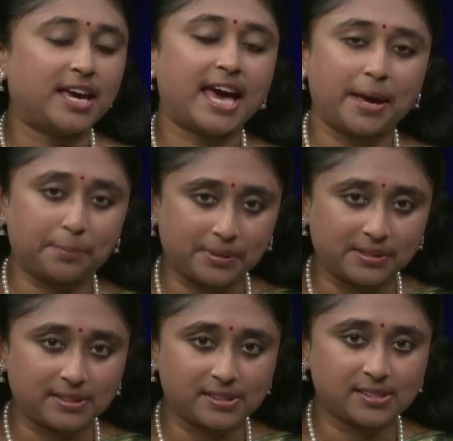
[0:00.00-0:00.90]

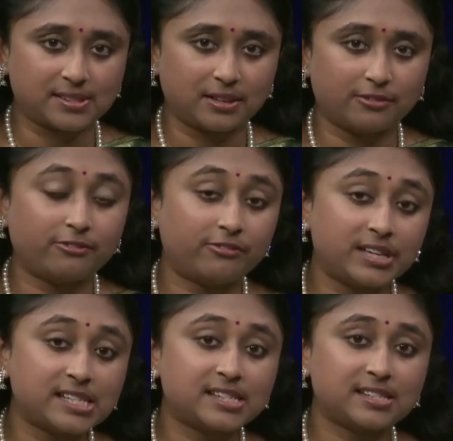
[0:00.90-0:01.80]
happens
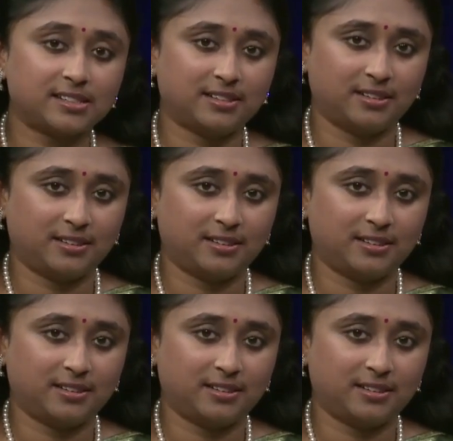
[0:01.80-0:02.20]
first